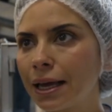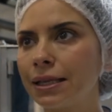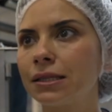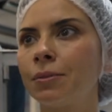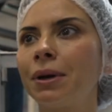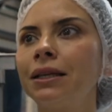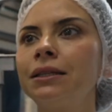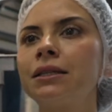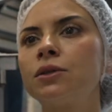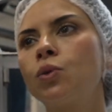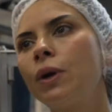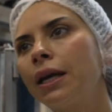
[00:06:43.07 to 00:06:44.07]
and some
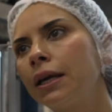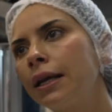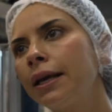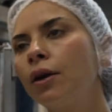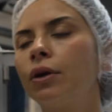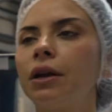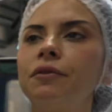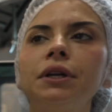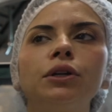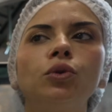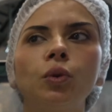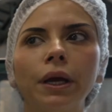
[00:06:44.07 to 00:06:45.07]
others weekly or every
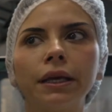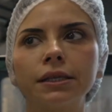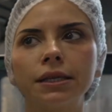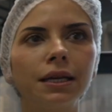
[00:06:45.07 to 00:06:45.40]
2 weeks.